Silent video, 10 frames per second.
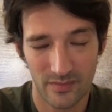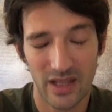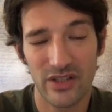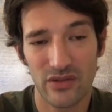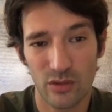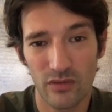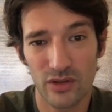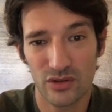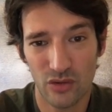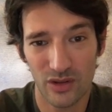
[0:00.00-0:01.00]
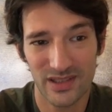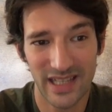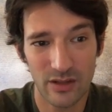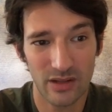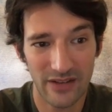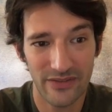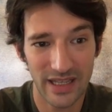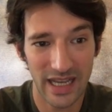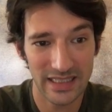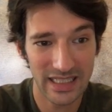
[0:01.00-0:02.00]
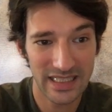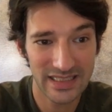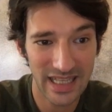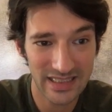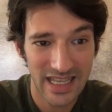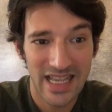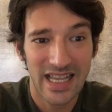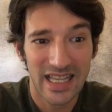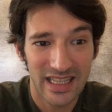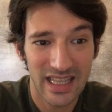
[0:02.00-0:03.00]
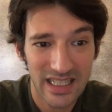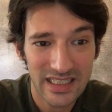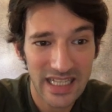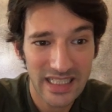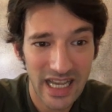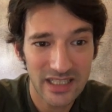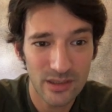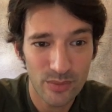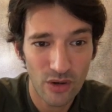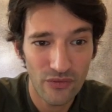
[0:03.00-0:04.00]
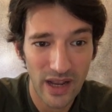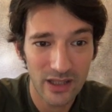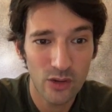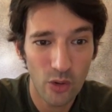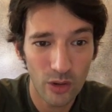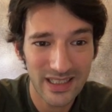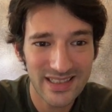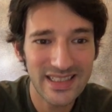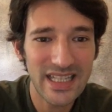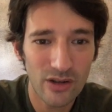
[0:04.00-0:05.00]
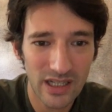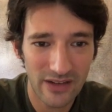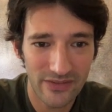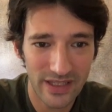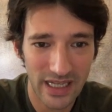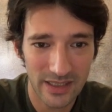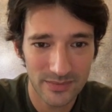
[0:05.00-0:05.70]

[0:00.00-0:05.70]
Vitruvius calls scenographia. And then he says, the third idea is the profile called sciographia.